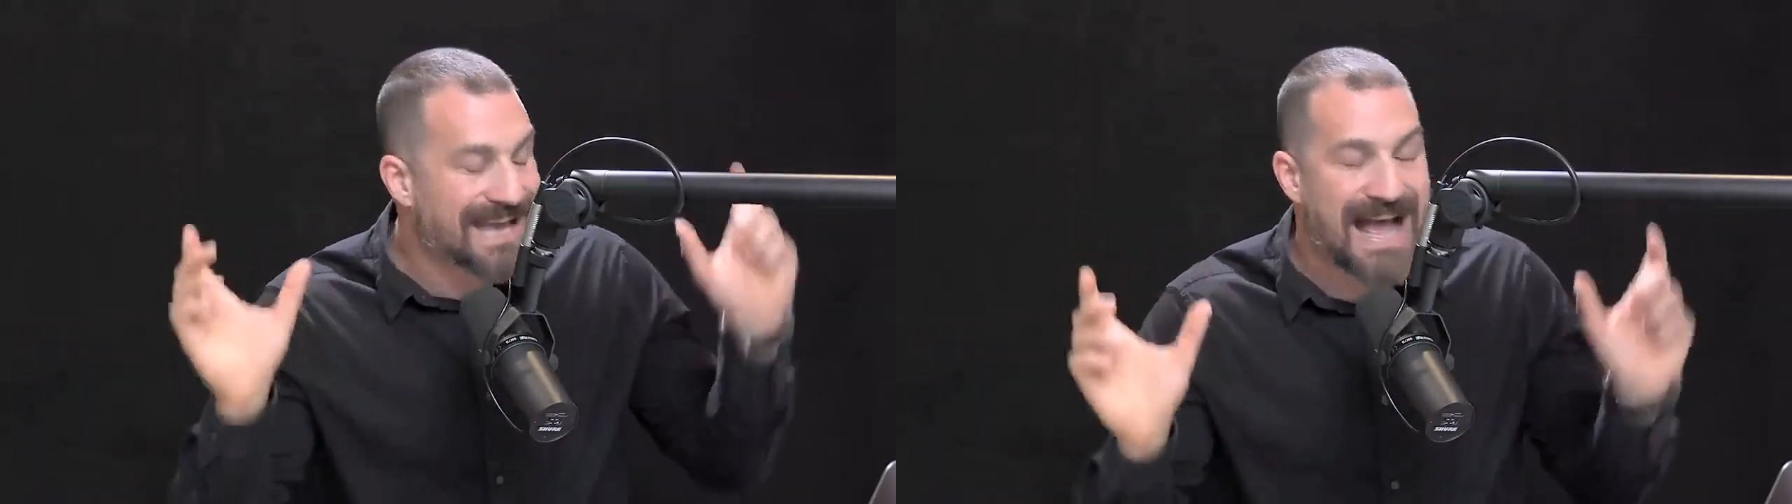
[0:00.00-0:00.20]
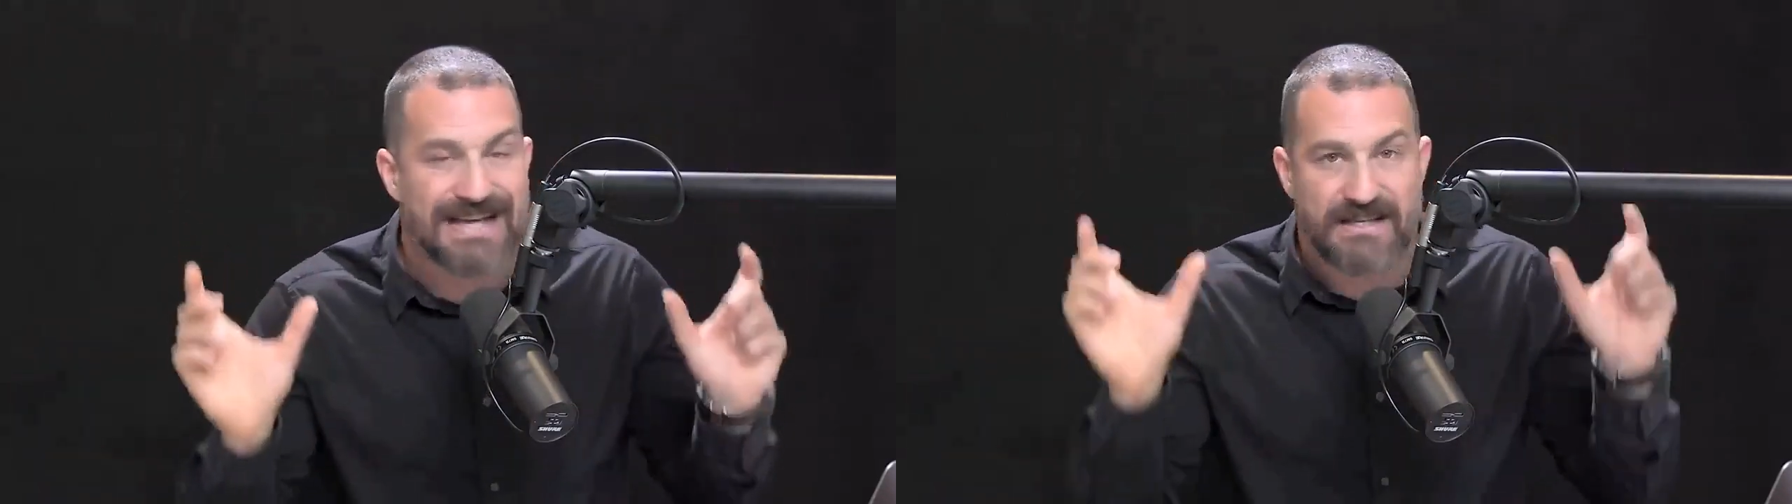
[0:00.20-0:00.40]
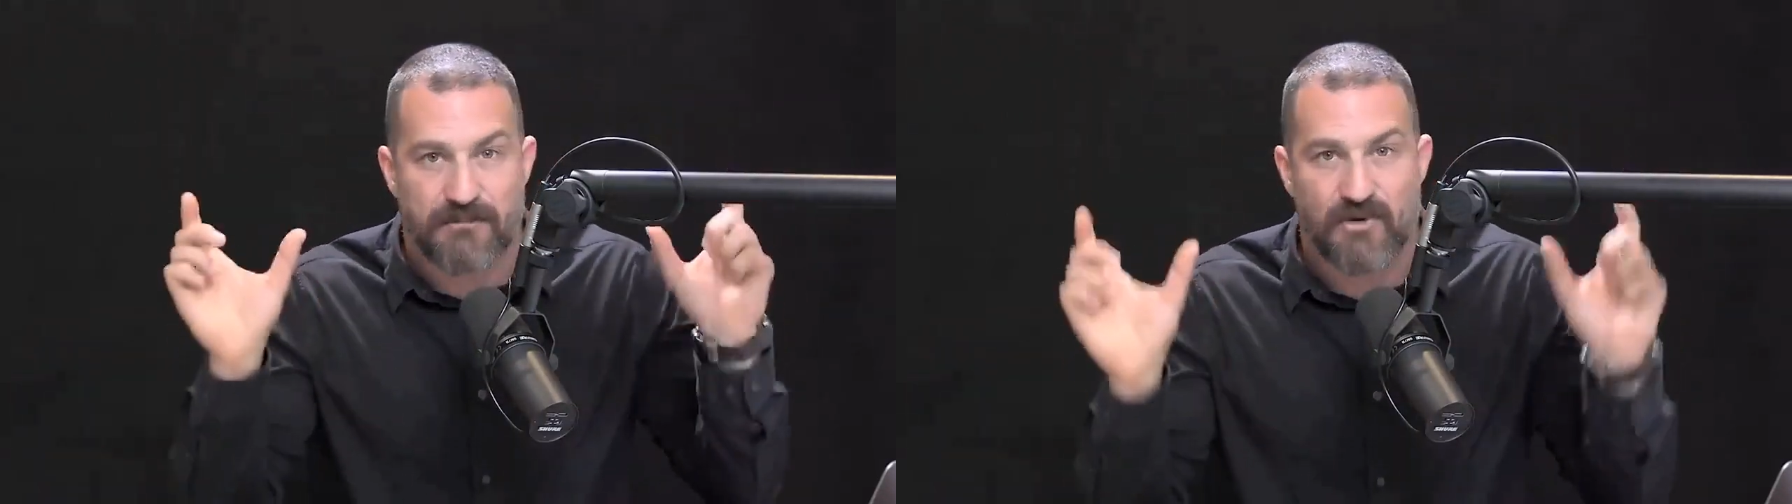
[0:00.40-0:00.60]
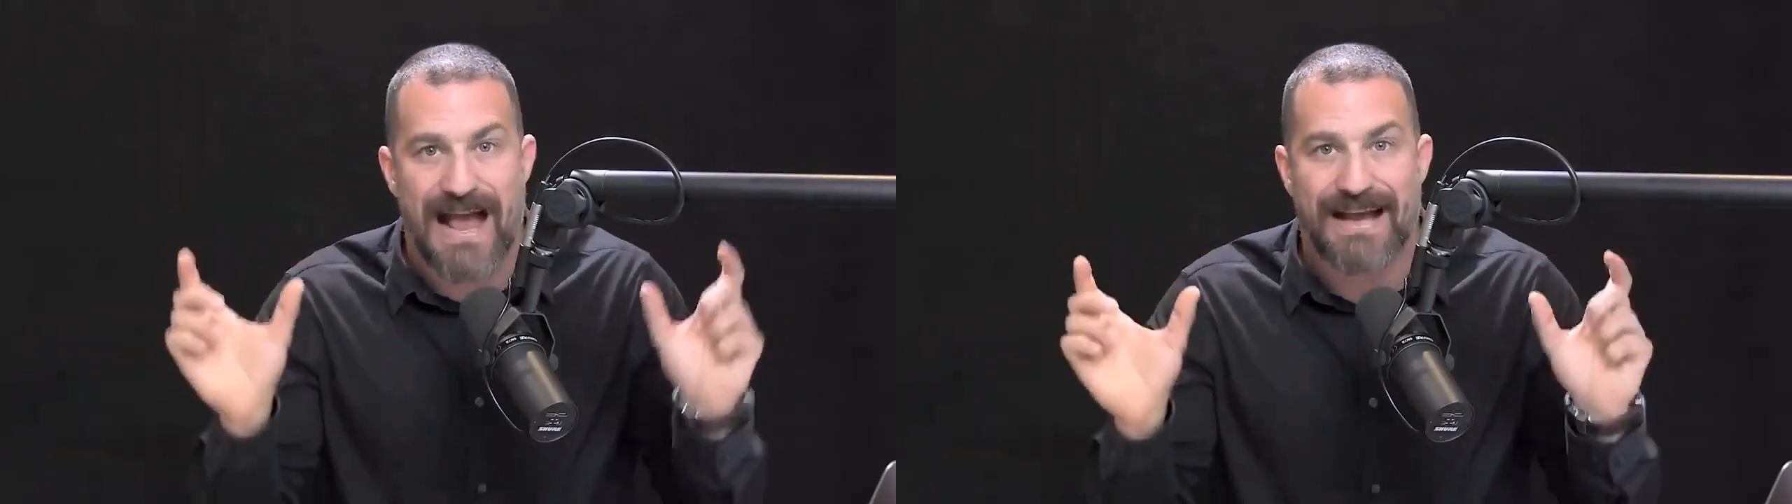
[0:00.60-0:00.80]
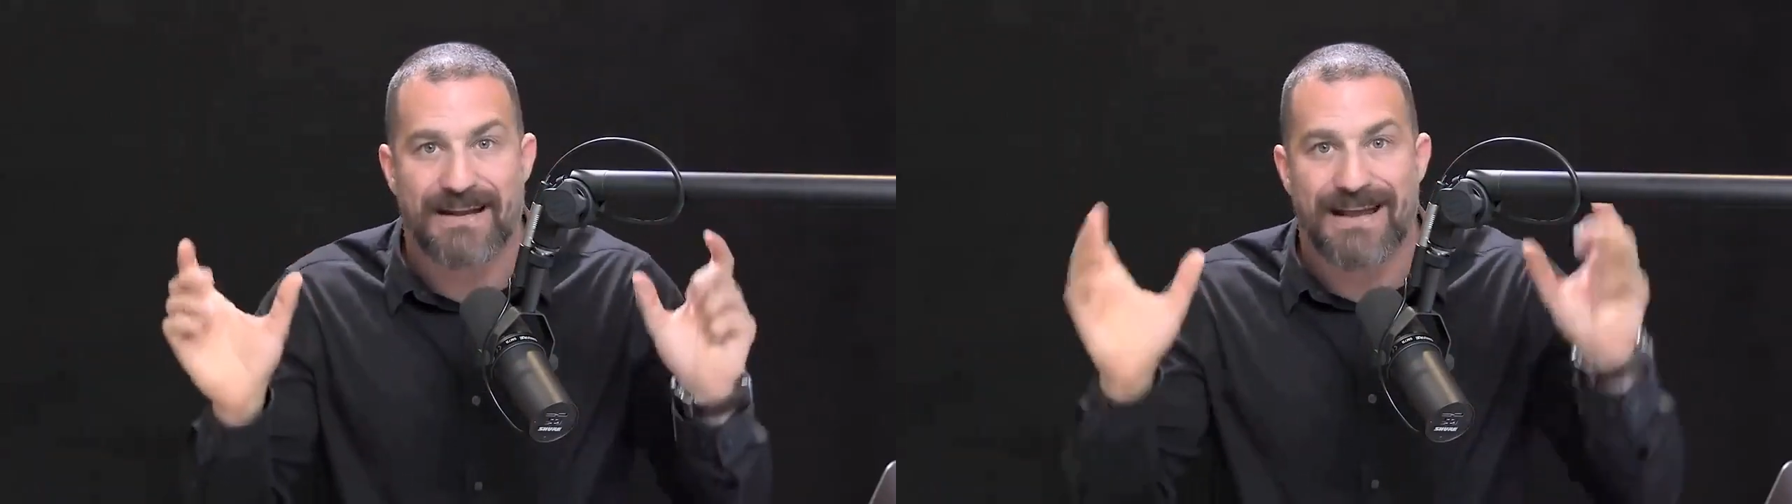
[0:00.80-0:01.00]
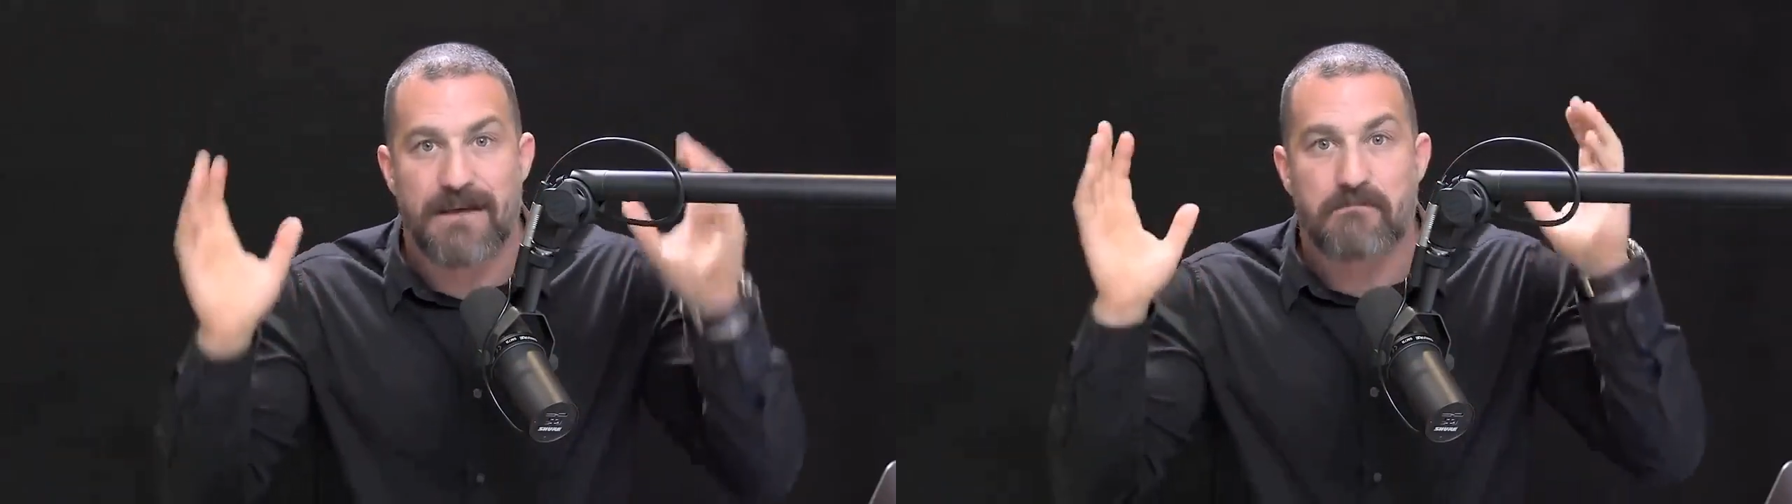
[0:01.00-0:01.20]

task bracketing.